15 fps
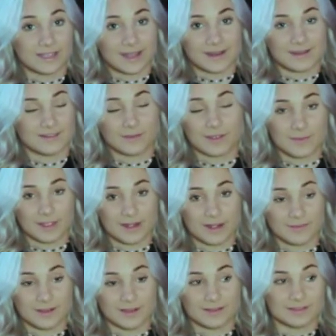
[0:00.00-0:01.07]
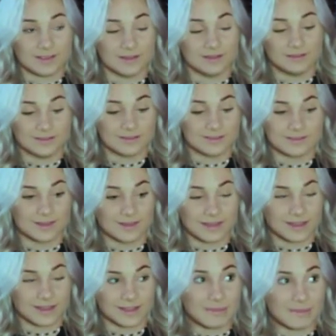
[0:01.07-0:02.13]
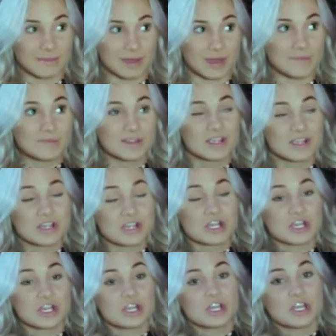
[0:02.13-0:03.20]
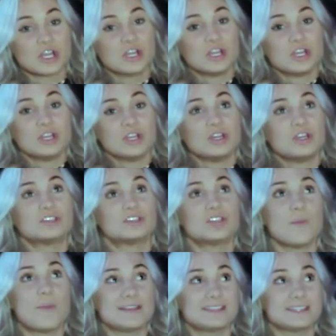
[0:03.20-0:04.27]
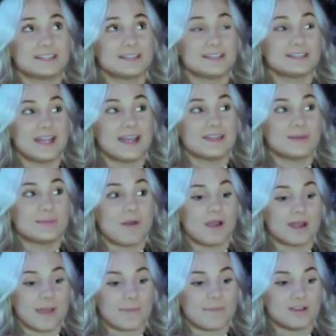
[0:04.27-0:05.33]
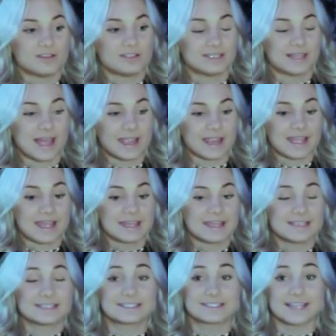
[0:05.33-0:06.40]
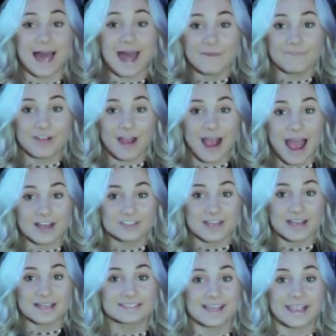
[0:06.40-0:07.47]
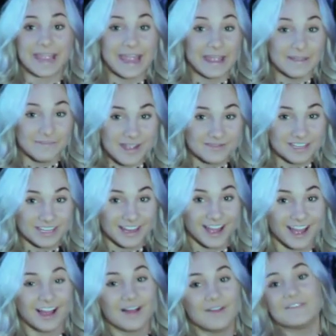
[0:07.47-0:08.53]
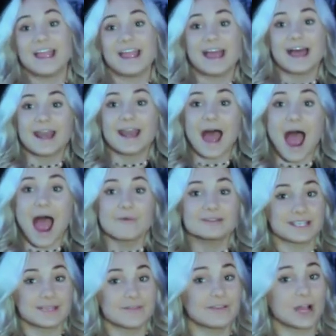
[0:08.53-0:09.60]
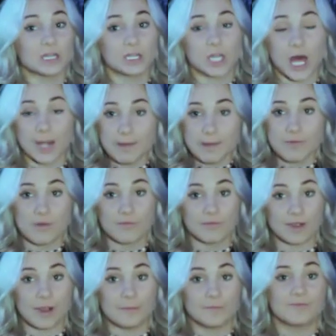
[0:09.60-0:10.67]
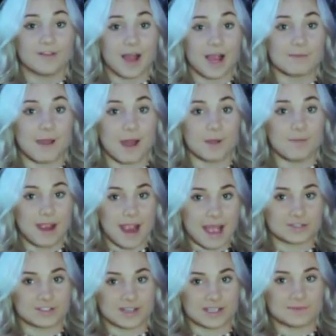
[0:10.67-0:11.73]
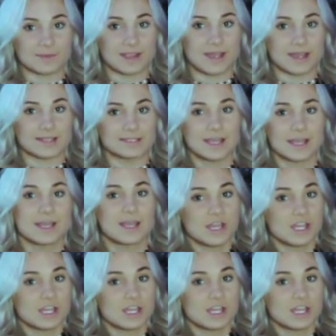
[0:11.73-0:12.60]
they ended up coming anyway, so it's not that deep, but, so basically the day of the party, I posted, like, slide up for address, like, hit me up to come, and I was giving a lot of people from Flower Mound my address, because